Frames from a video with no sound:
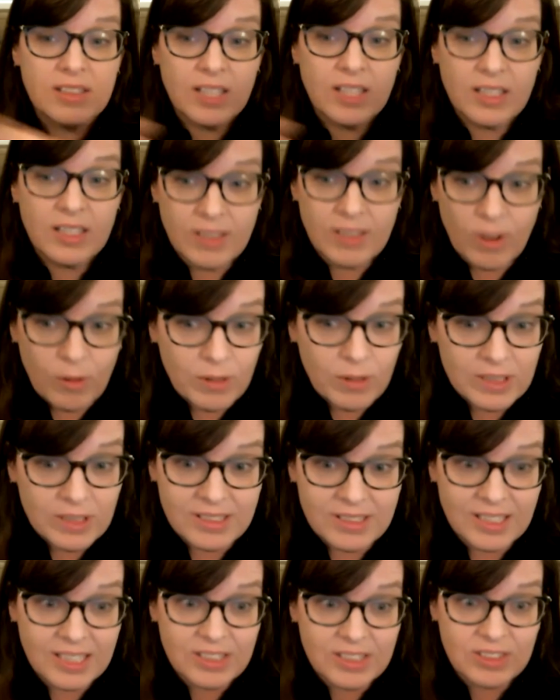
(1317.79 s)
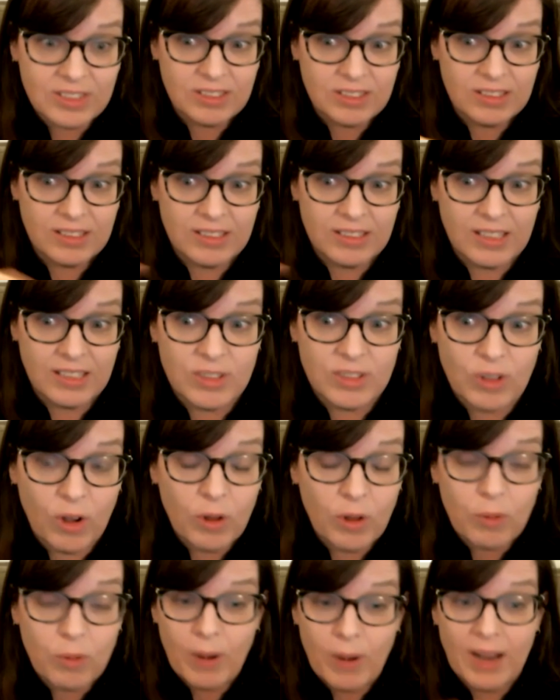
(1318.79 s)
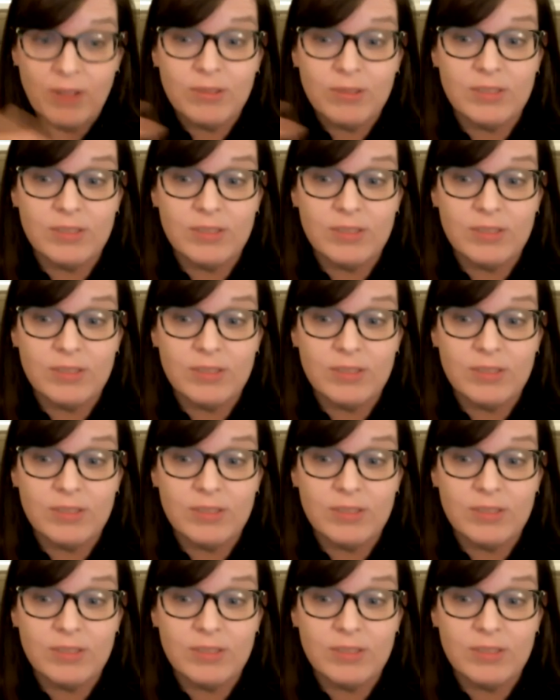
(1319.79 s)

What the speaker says: to notice it's all around